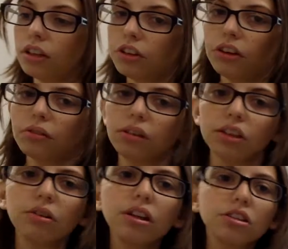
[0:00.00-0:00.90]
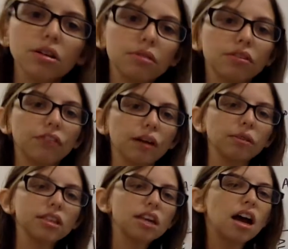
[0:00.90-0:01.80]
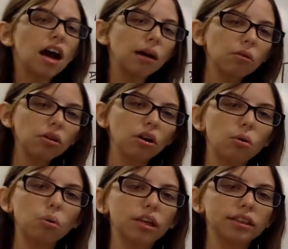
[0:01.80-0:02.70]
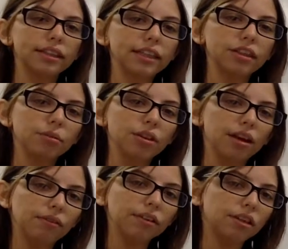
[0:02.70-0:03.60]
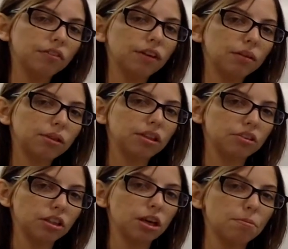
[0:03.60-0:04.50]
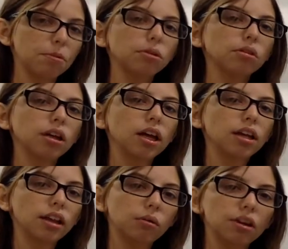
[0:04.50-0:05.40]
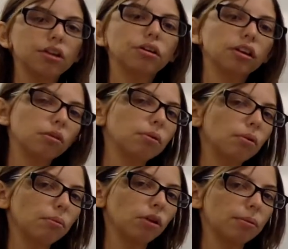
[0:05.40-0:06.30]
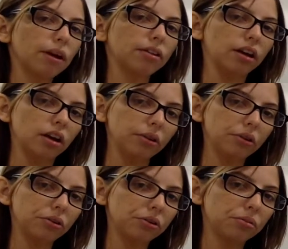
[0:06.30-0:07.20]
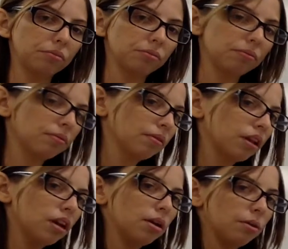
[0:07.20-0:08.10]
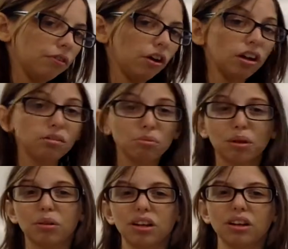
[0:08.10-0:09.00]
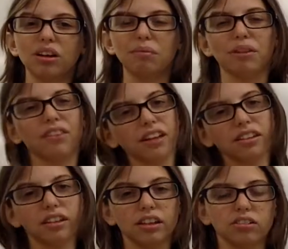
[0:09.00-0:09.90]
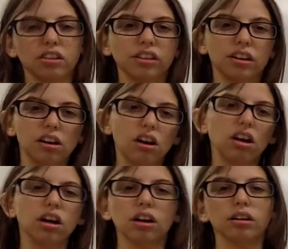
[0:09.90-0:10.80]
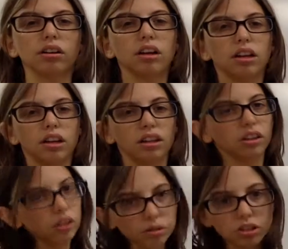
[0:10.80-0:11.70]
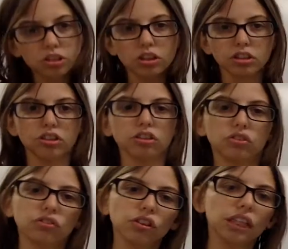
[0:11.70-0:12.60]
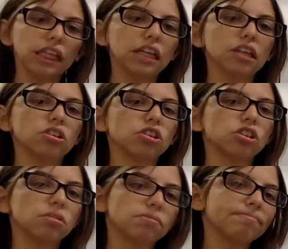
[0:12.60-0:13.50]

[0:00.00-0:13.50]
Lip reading: So let's go ahead and start with the families. I won't go into detail with every single family. There's a couple that I want you to know a little bit more about than others. For all of them, I want you to know how many valence electrons there are, the Lewis structures for each.